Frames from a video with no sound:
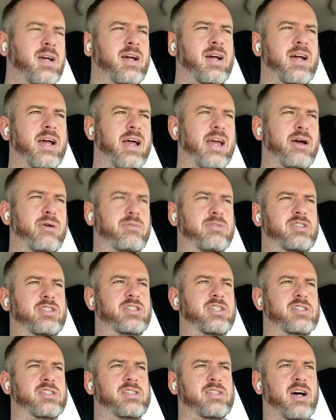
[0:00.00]
It was
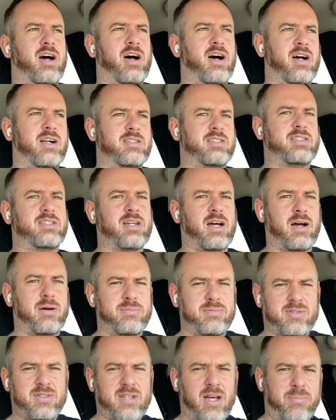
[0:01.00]
just non-stop
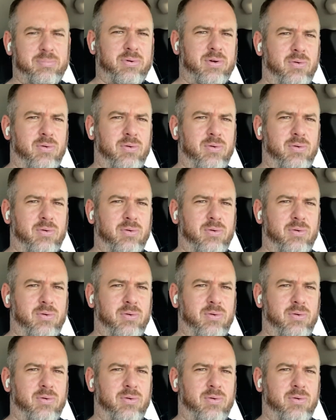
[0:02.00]
typing